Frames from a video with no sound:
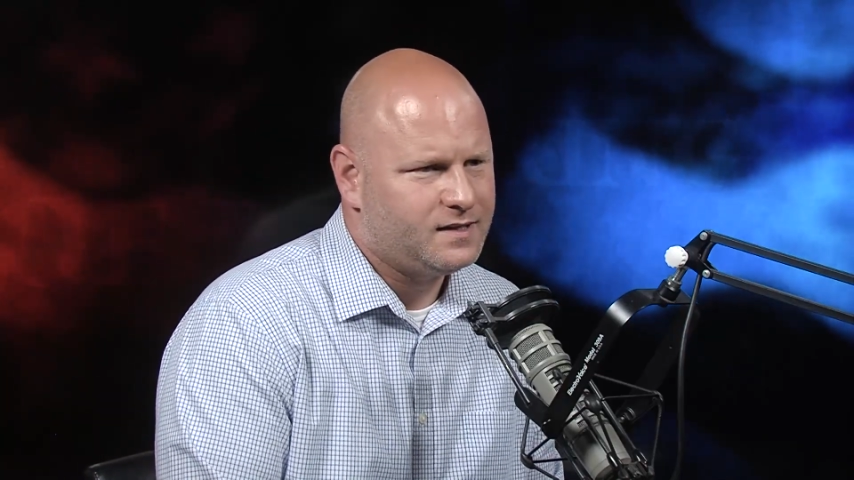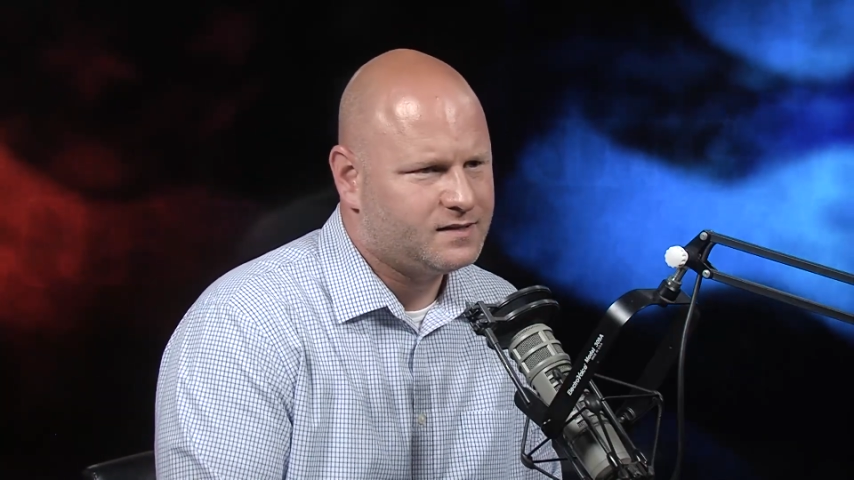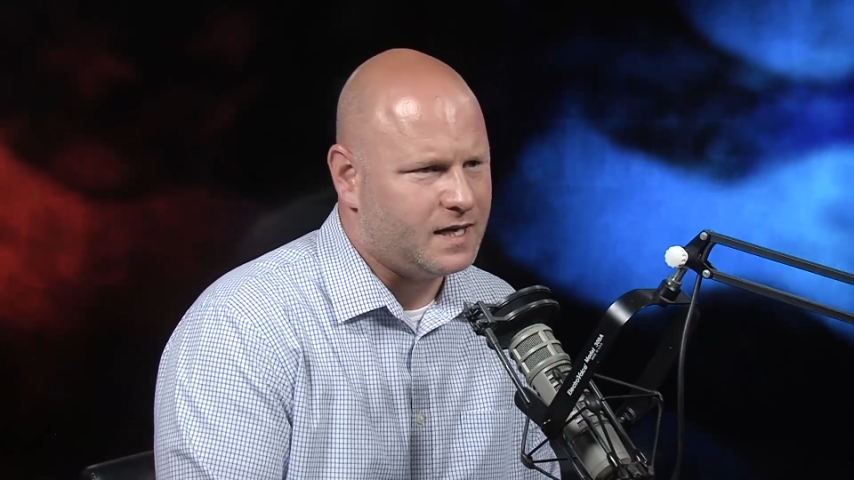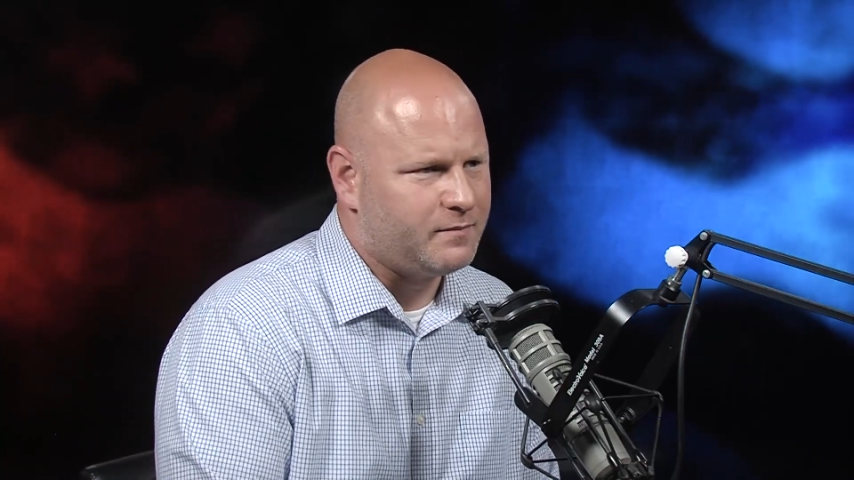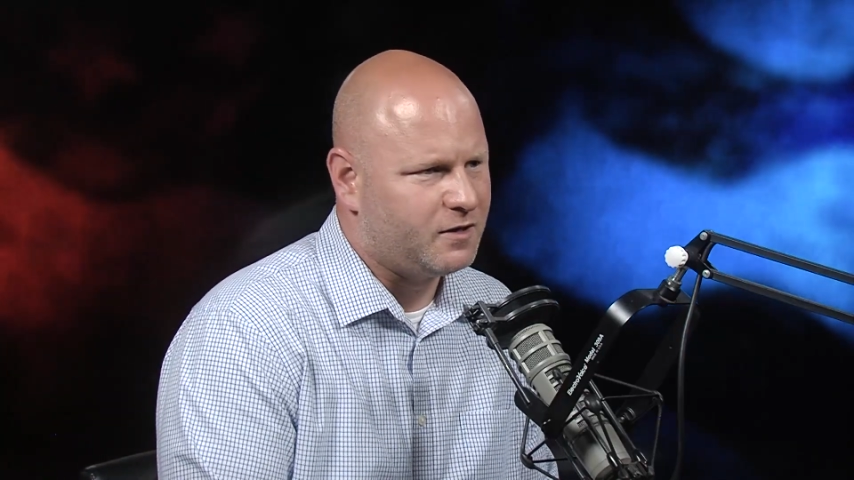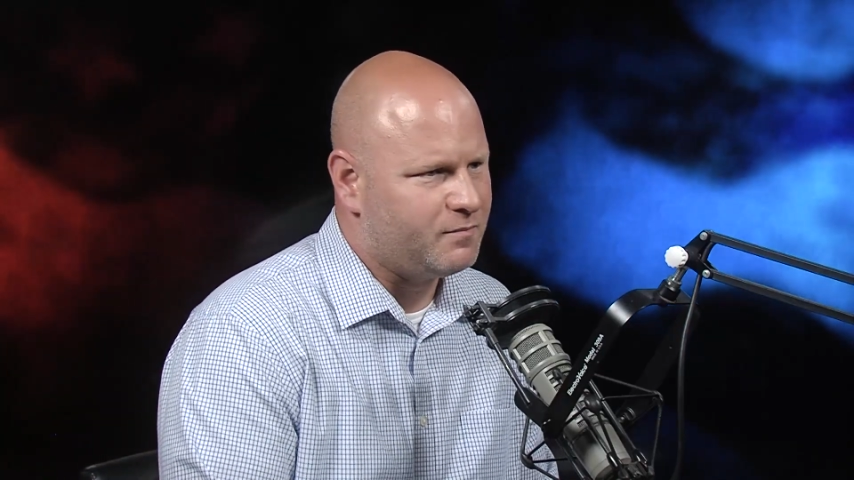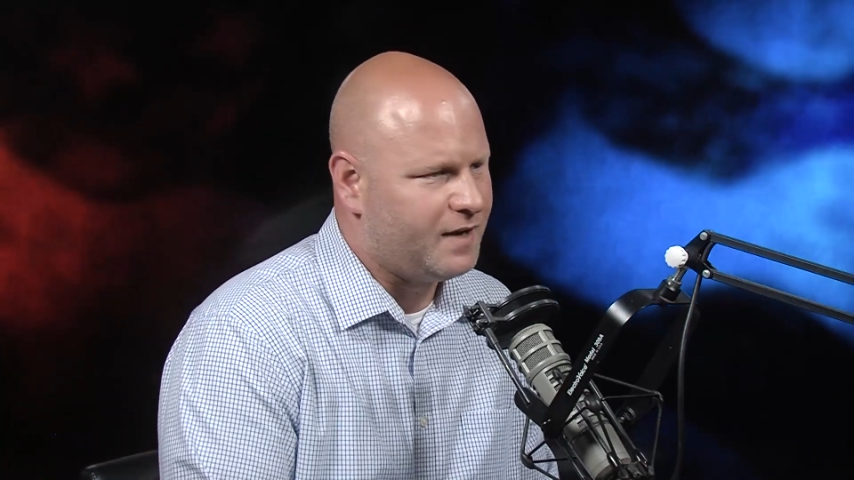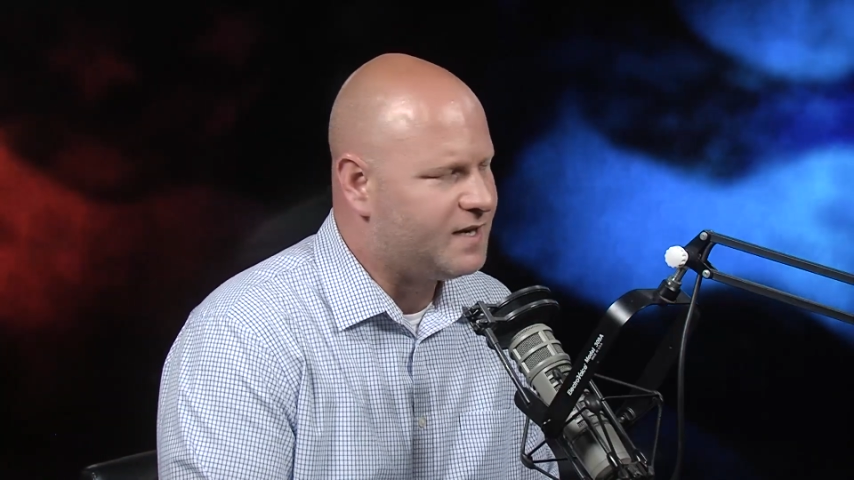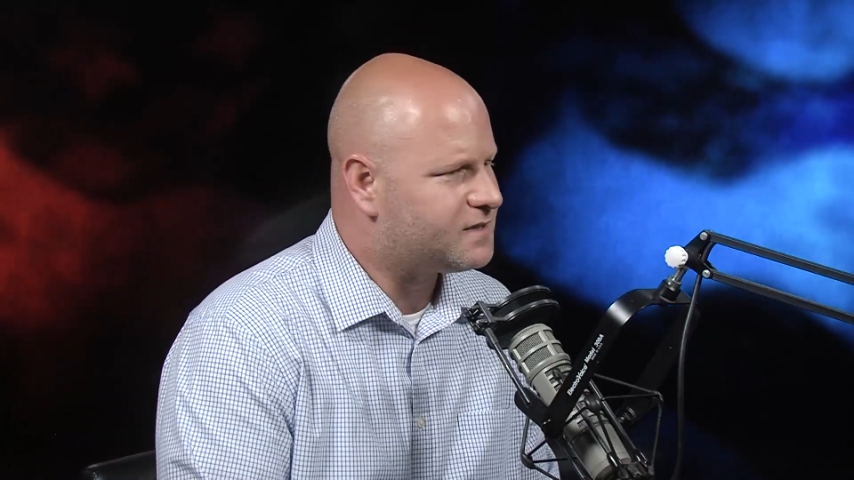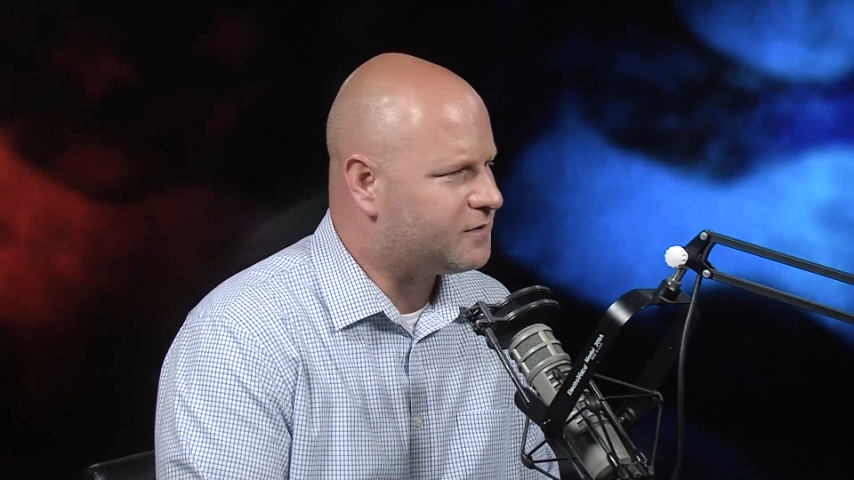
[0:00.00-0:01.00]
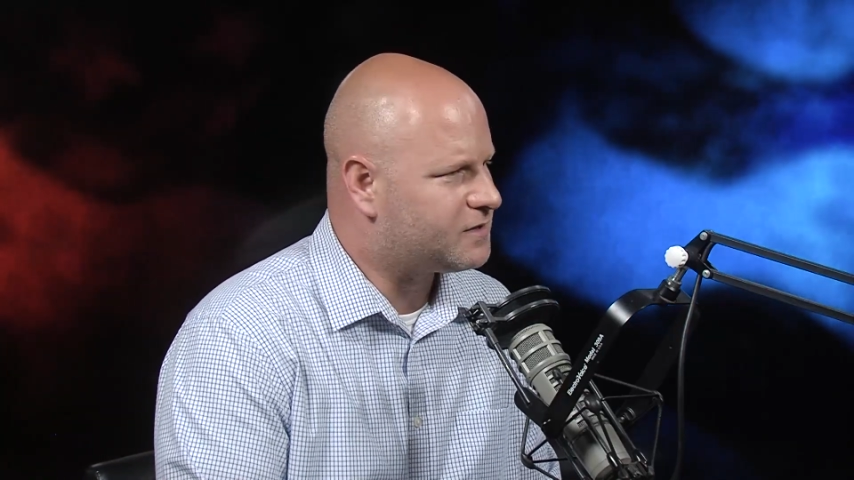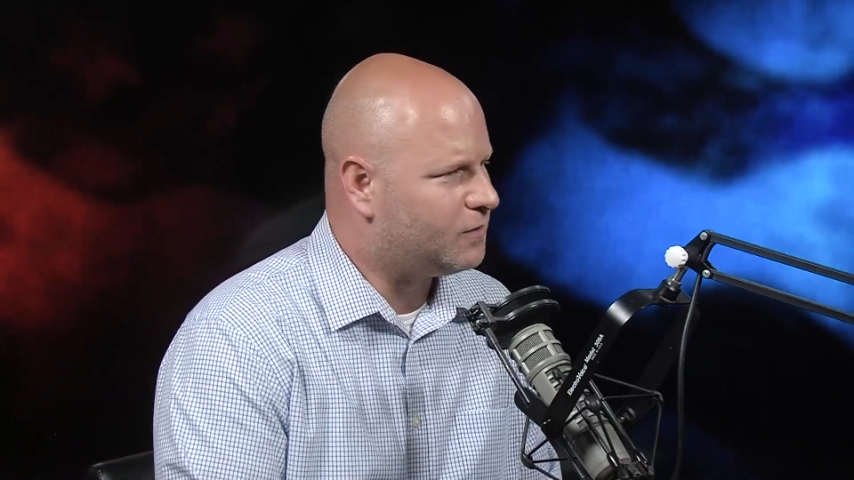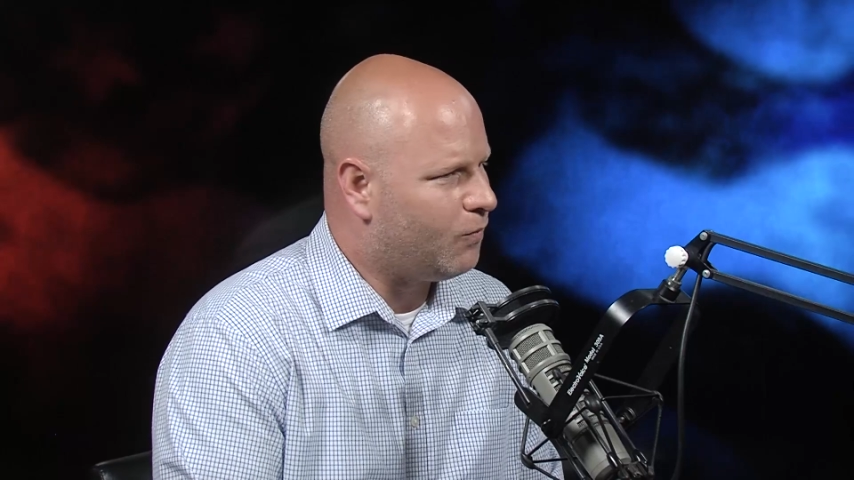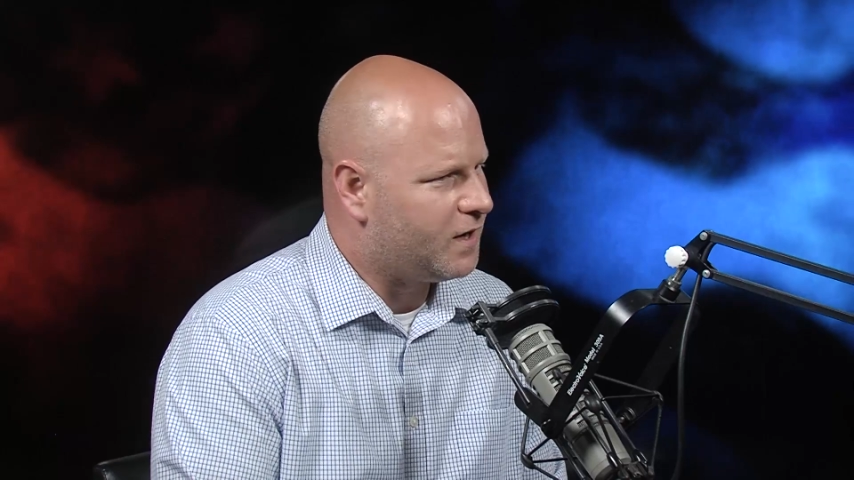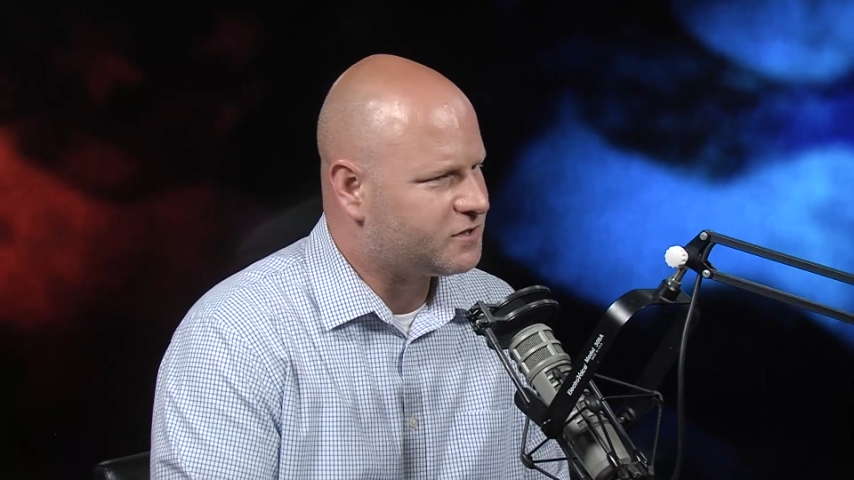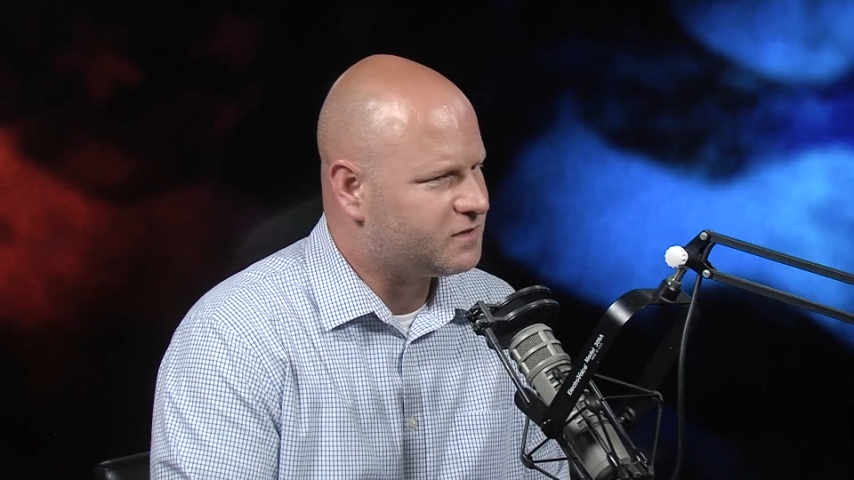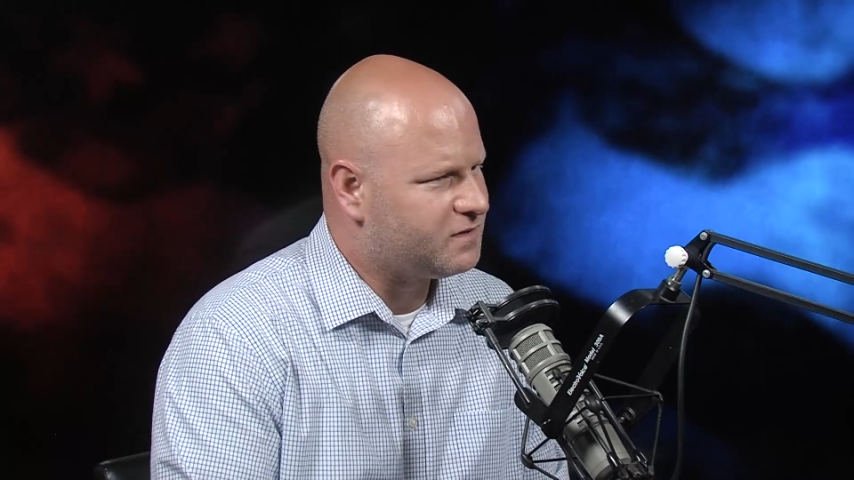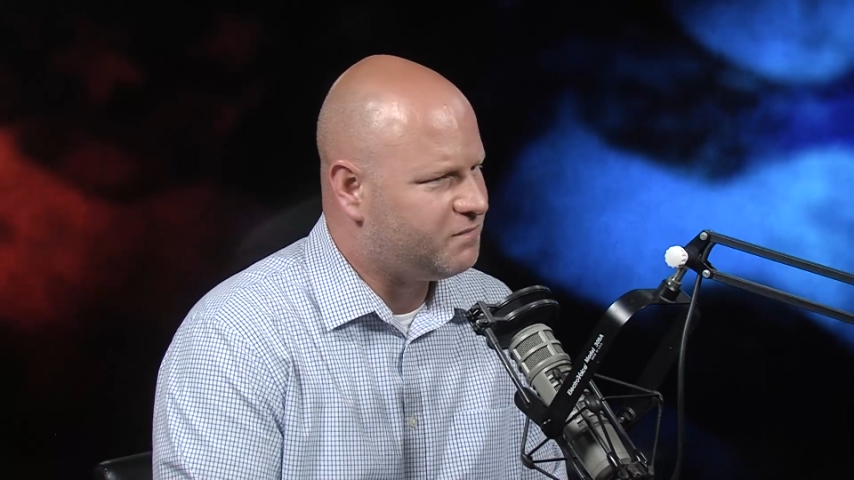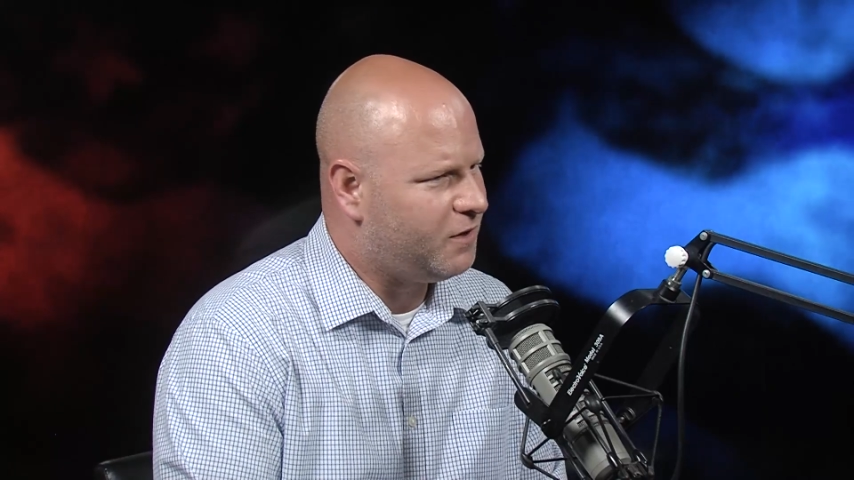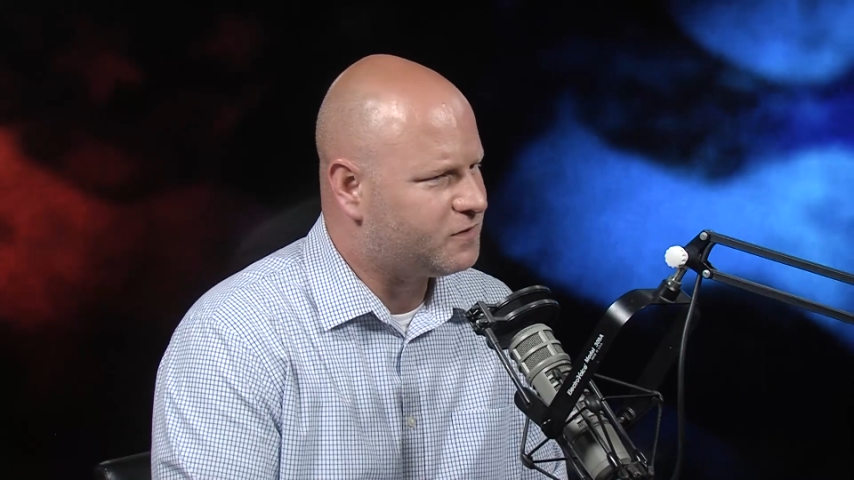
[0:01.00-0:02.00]
statement on Bezos in the
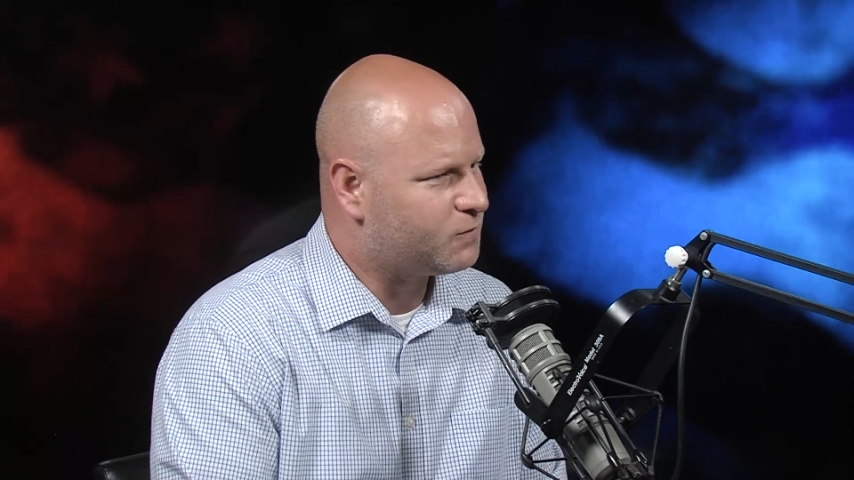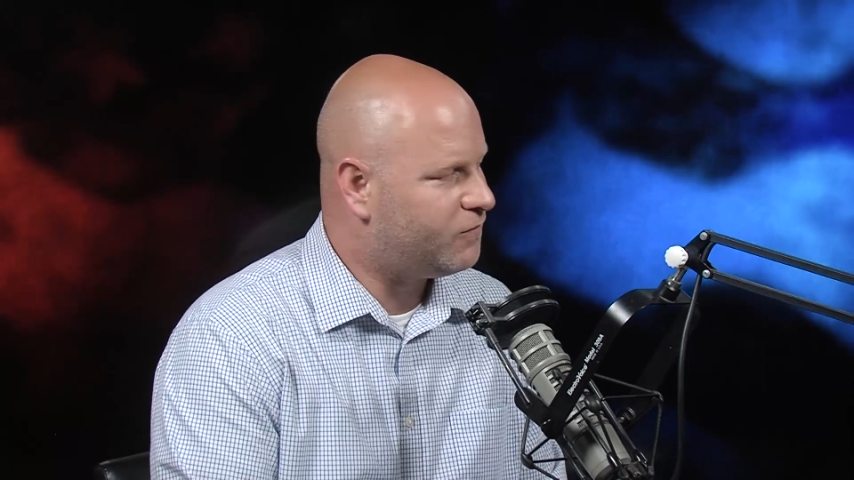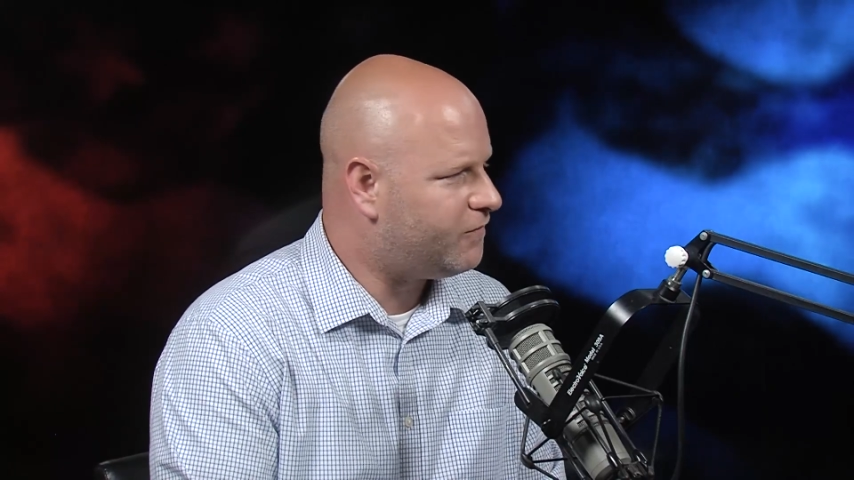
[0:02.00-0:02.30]
Washington Post.